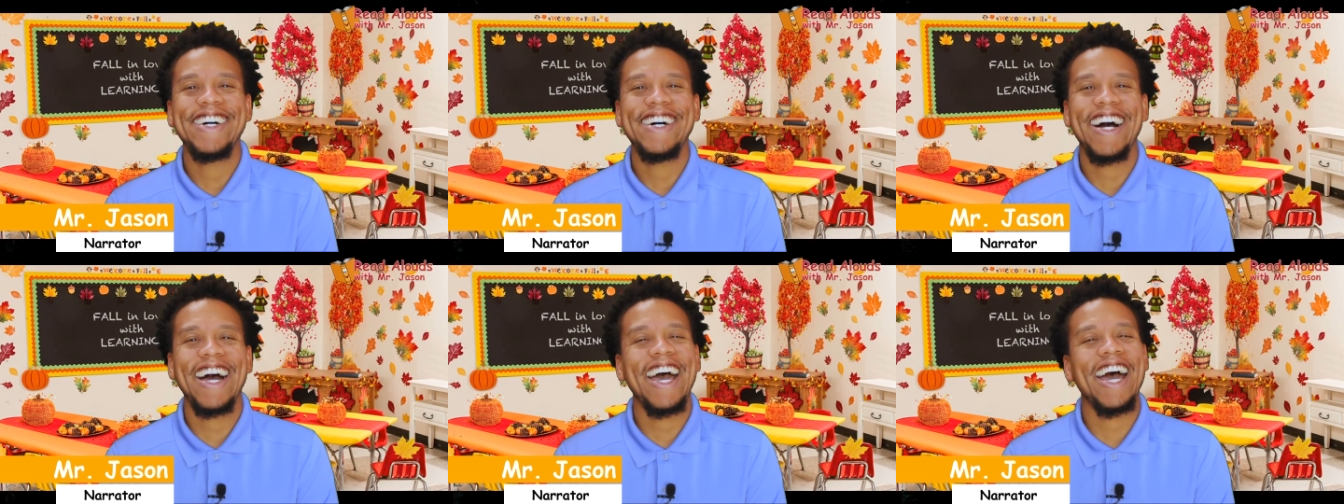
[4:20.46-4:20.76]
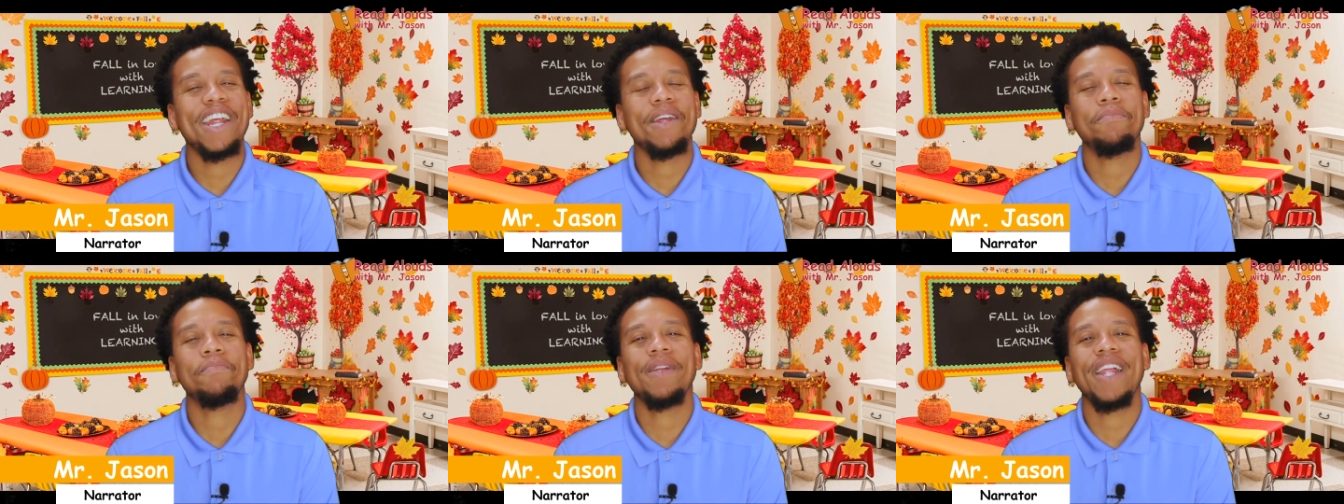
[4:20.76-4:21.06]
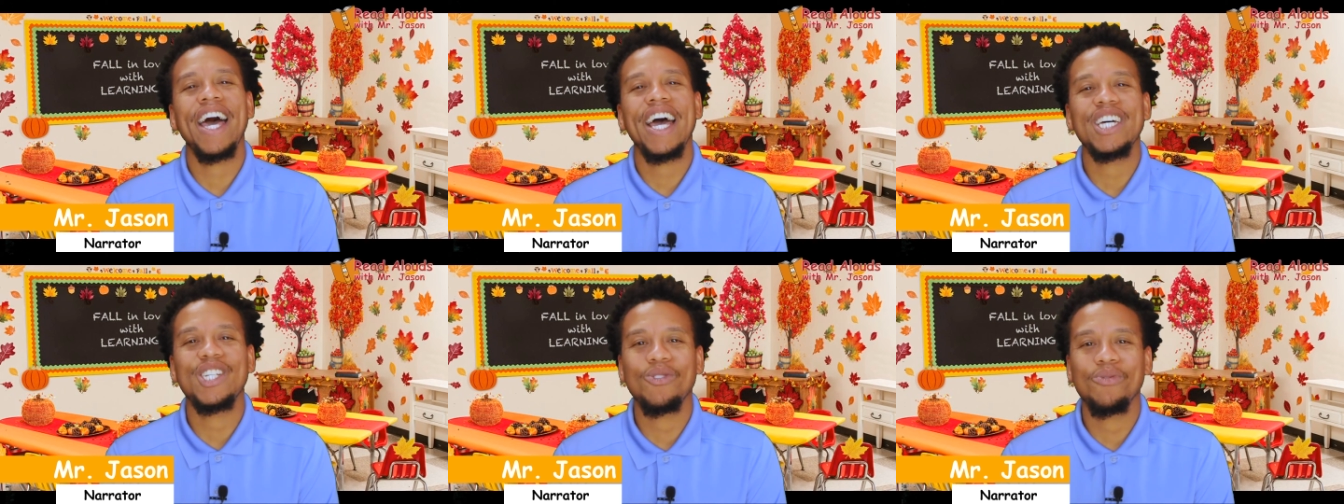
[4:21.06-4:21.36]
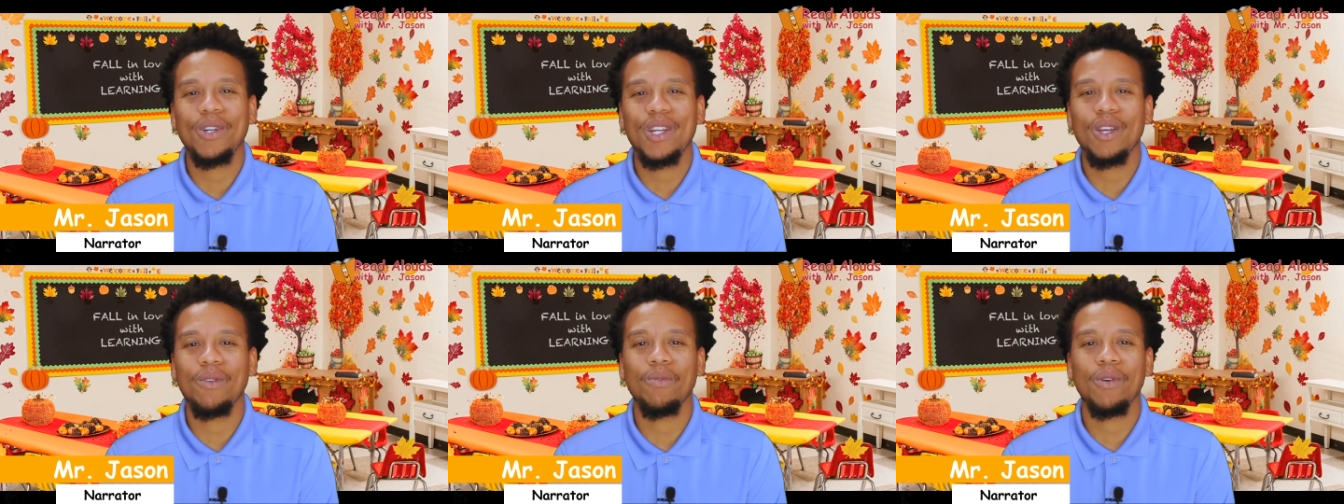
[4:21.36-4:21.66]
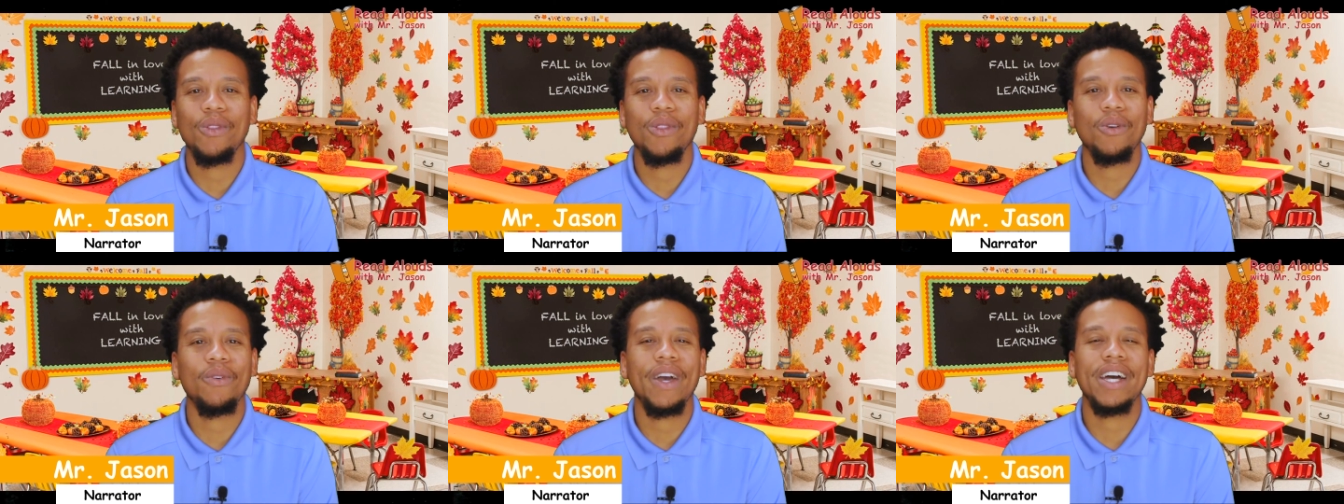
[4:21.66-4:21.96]
I had a blast reading
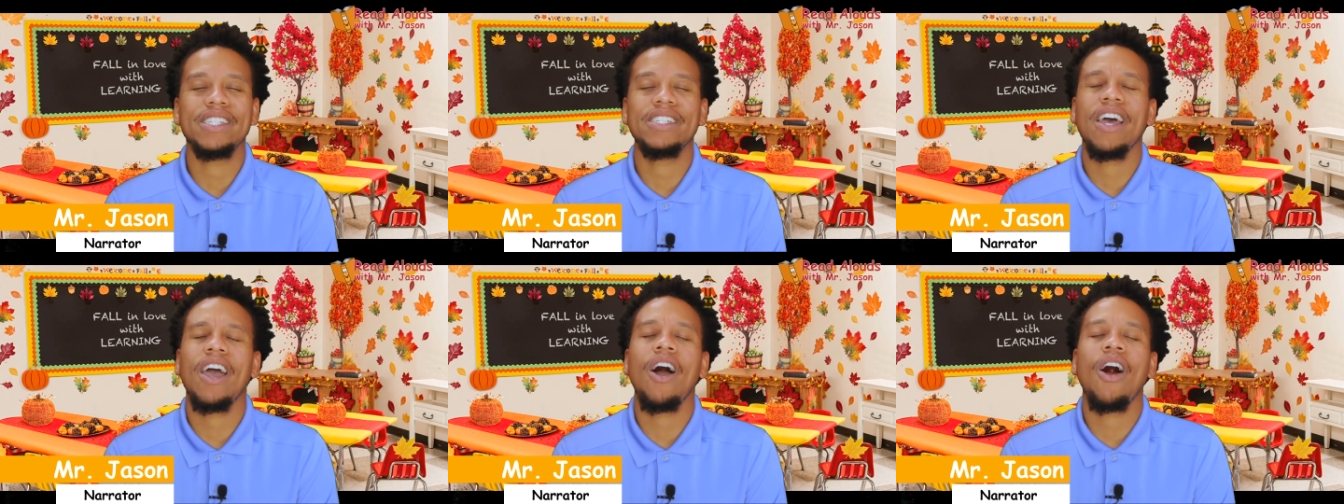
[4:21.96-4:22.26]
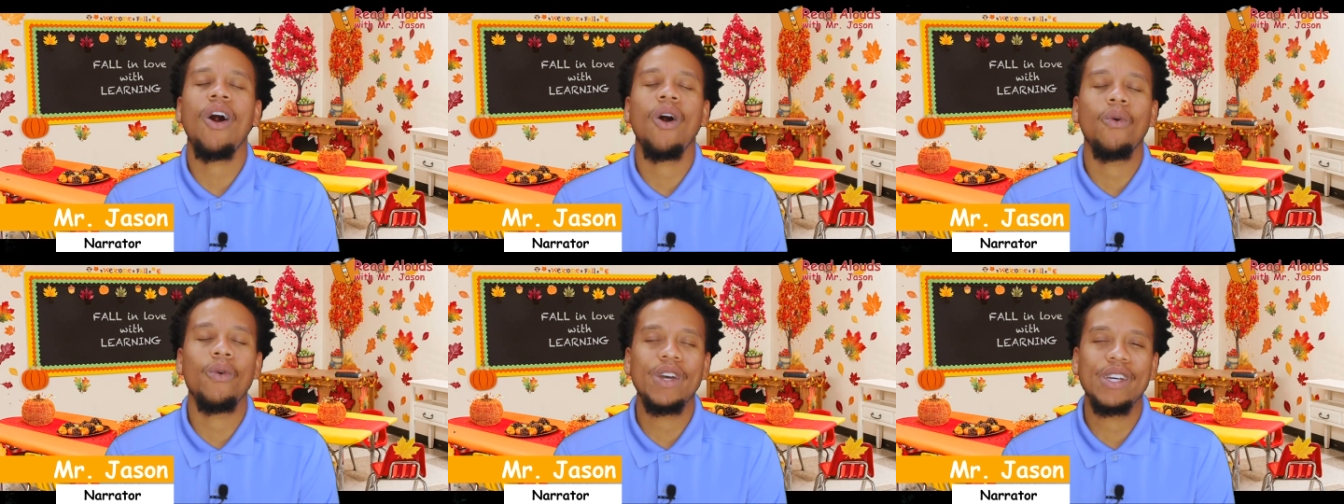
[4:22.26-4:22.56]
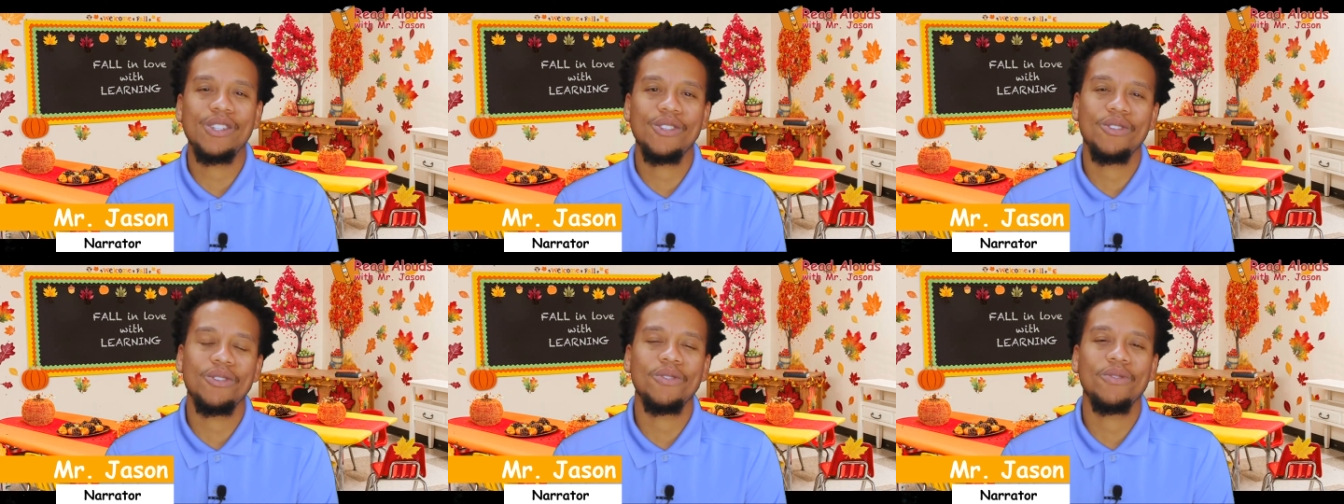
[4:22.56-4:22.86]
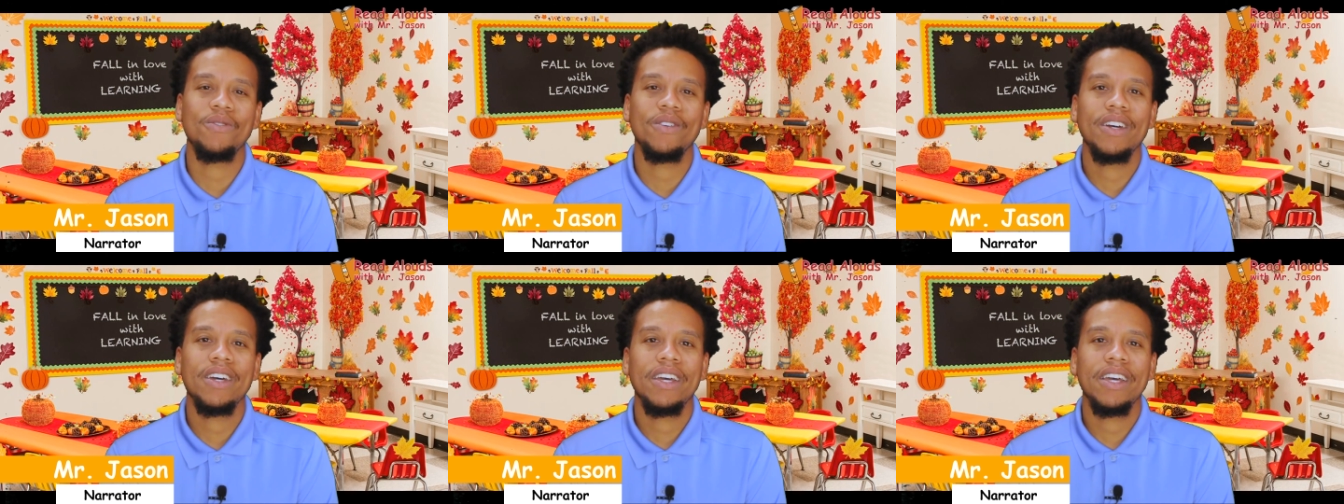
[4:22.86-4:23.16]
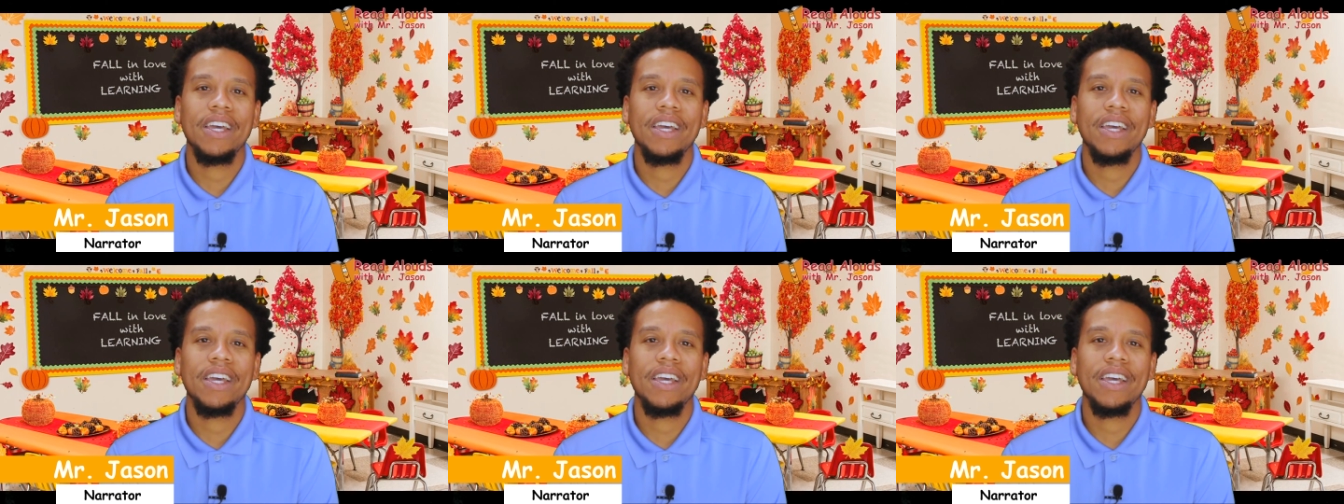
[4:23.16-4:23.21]
with you, as I always do,